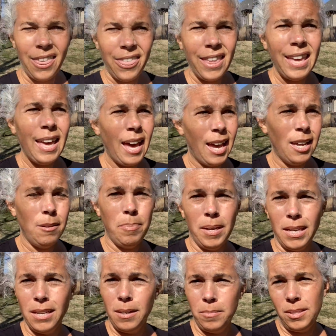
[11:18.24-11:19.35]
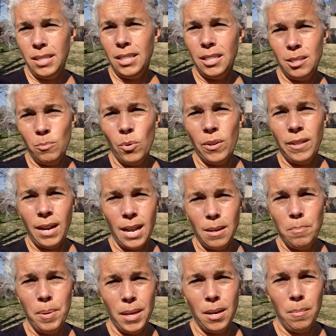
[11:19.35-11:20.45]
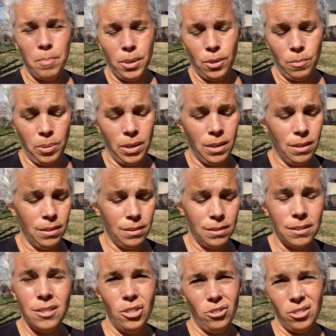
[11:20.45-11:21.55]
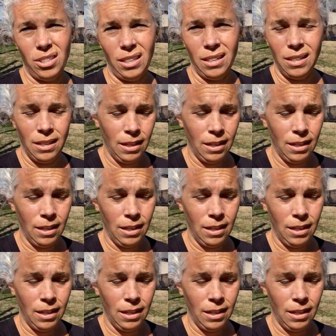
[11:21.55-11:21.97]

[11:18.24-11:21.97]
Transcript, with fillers: think I hate picking up sticks more than I hate picking up poop. Seriously.